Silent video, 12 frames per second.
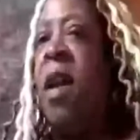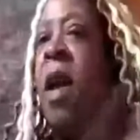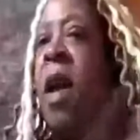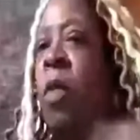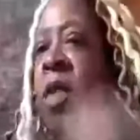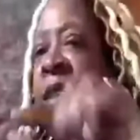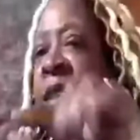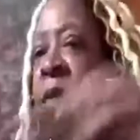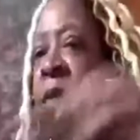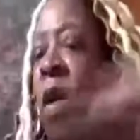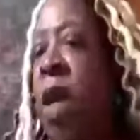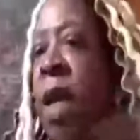with the
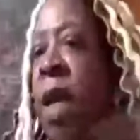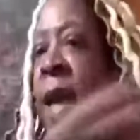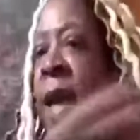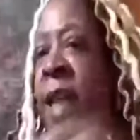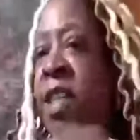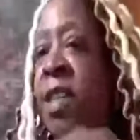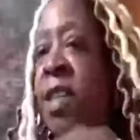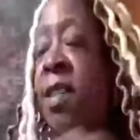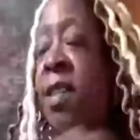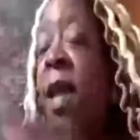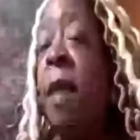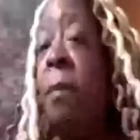smaller connections.
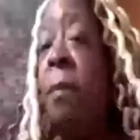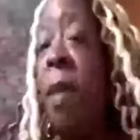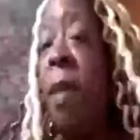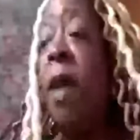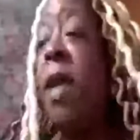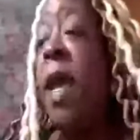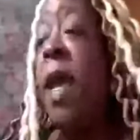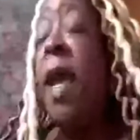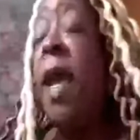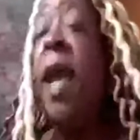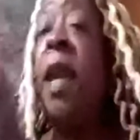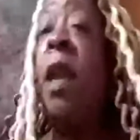But
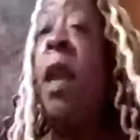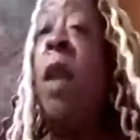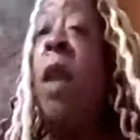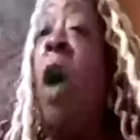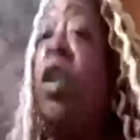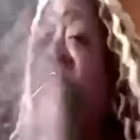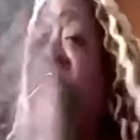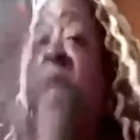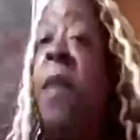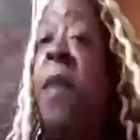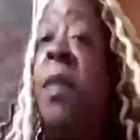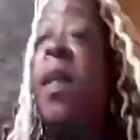in a larger
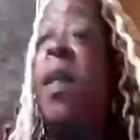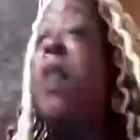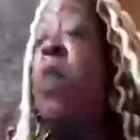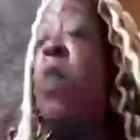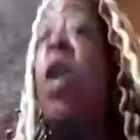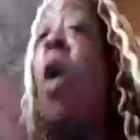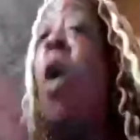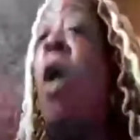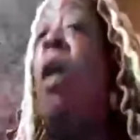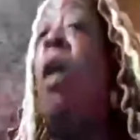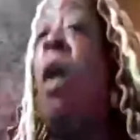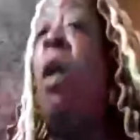scheme of things, we
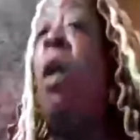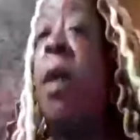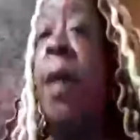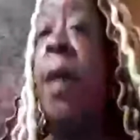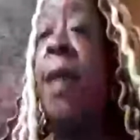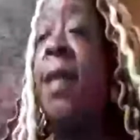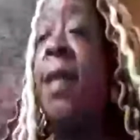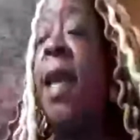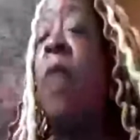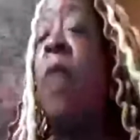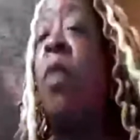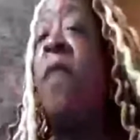are all connected,
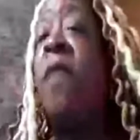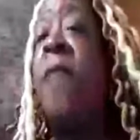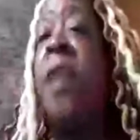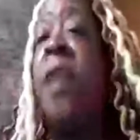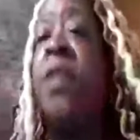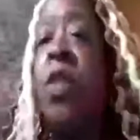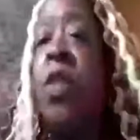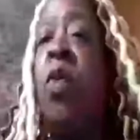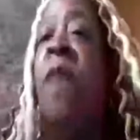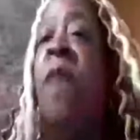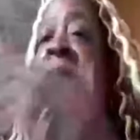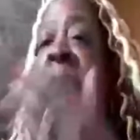and what affects you
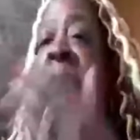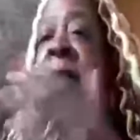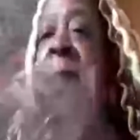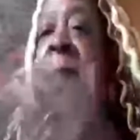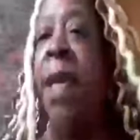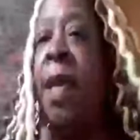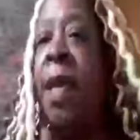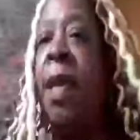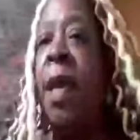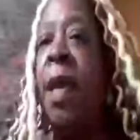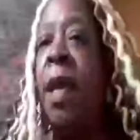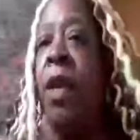affects me.
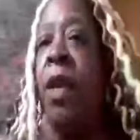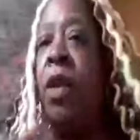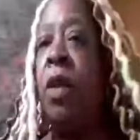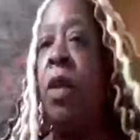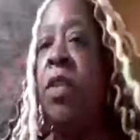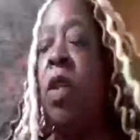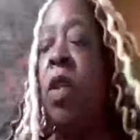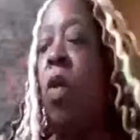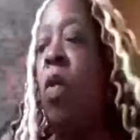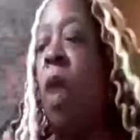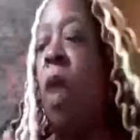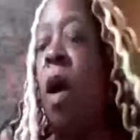
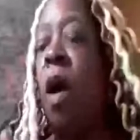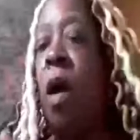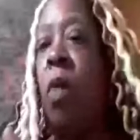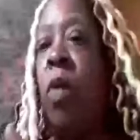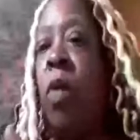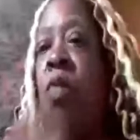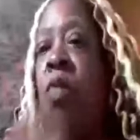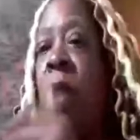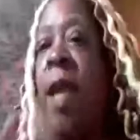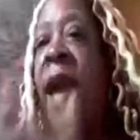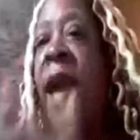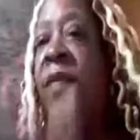So we
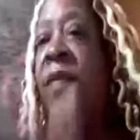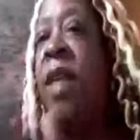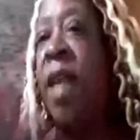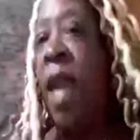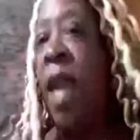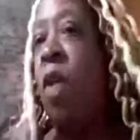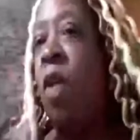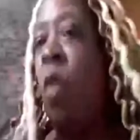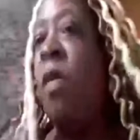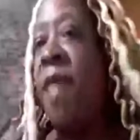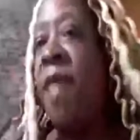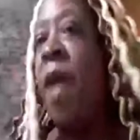really have to get
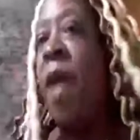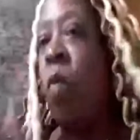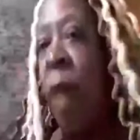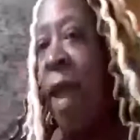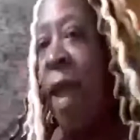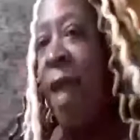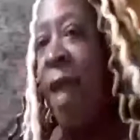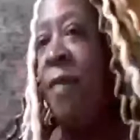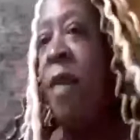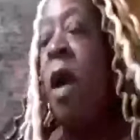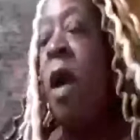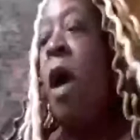on that wave
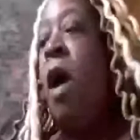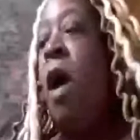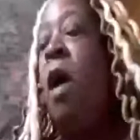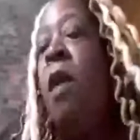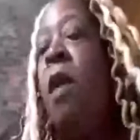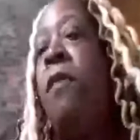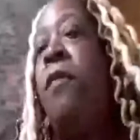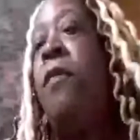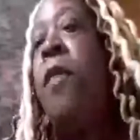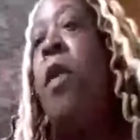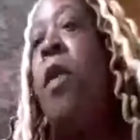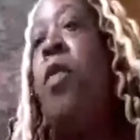of
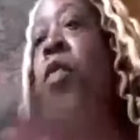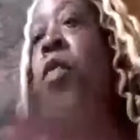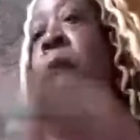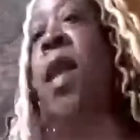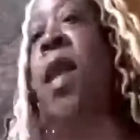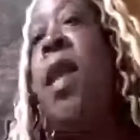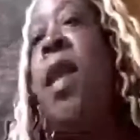really